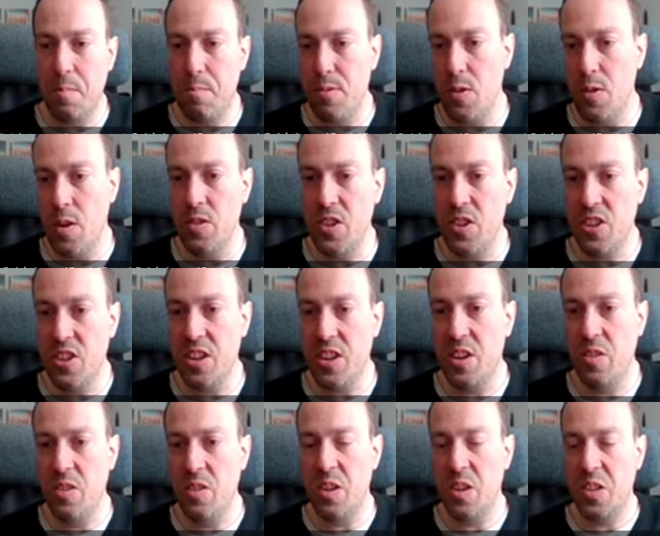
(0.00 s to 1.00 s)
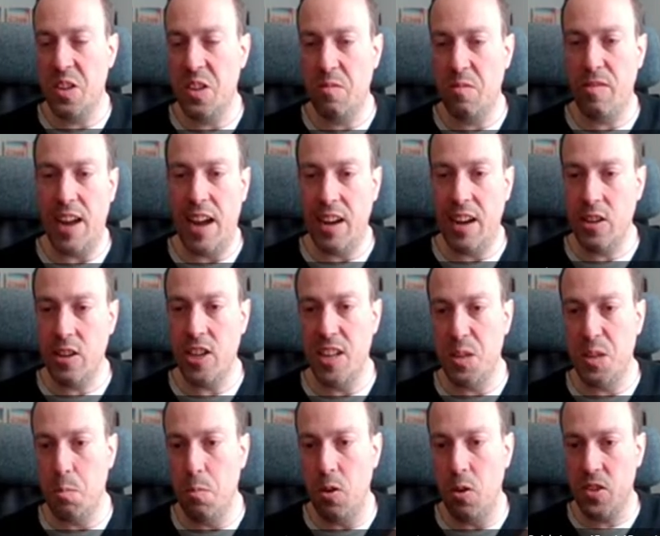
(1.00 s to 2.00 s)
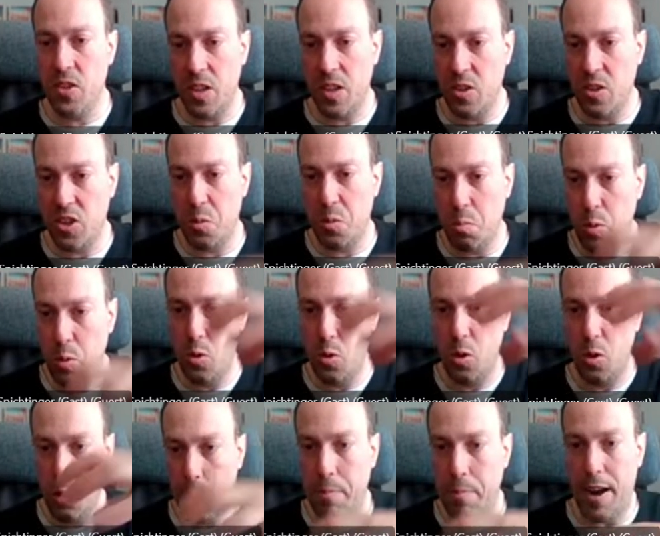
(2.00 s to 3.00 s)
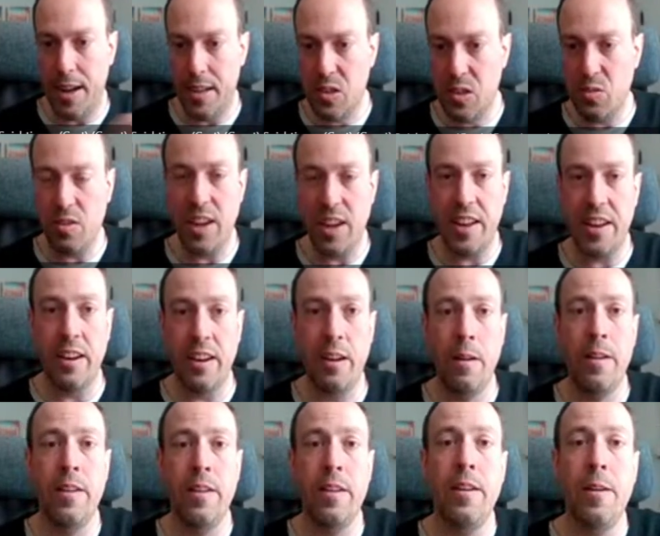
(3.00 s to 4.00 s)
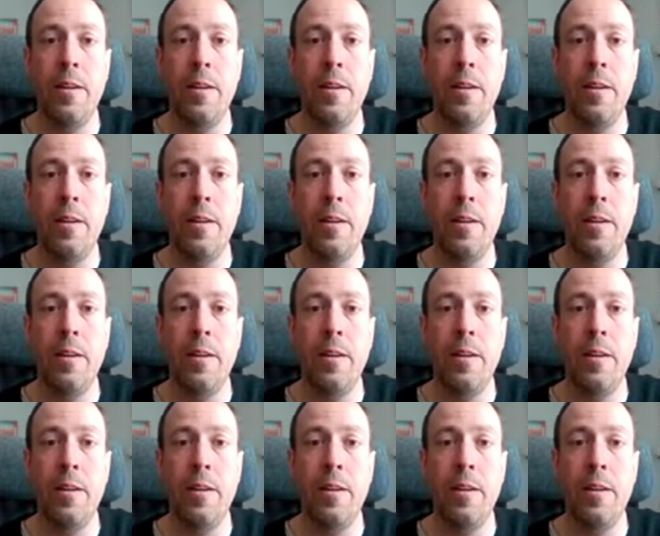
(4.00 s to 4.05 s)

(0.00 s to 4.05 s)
approach. You say Frankenstein's monster, you just put all the parts together.